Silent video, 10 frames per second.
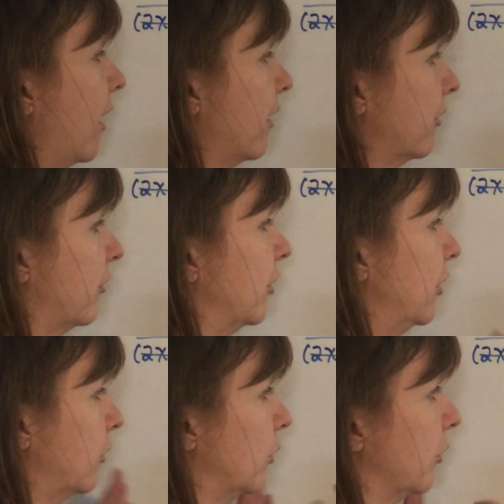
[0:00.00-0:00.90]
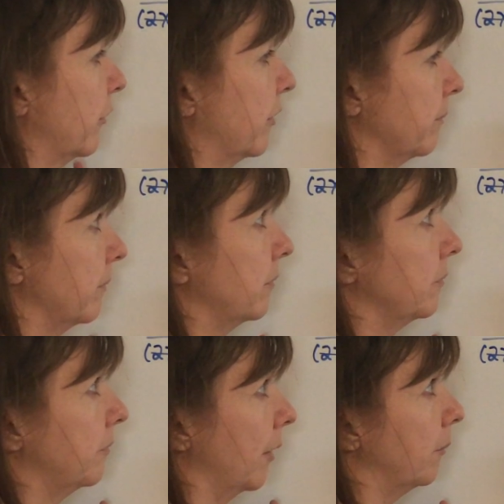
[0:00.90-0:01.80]
x equals
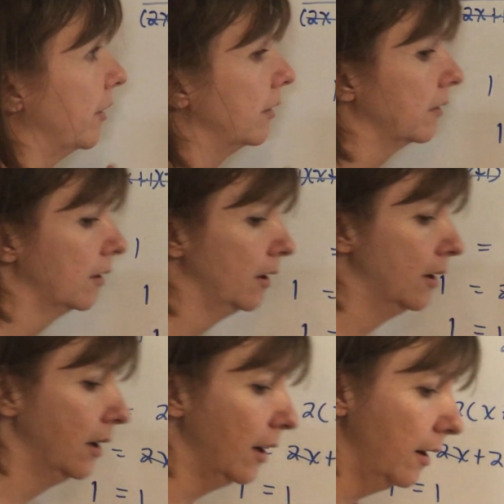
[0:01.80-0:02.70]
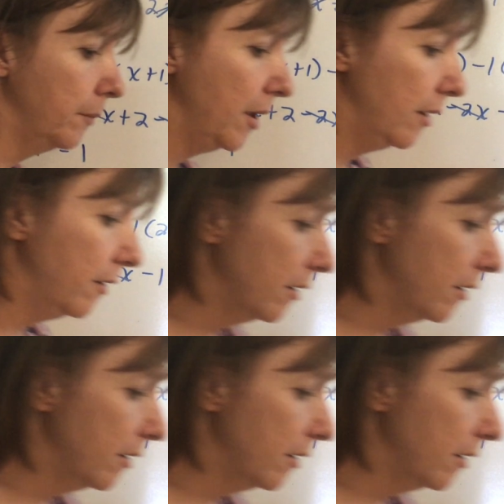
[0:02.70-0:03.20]
something. In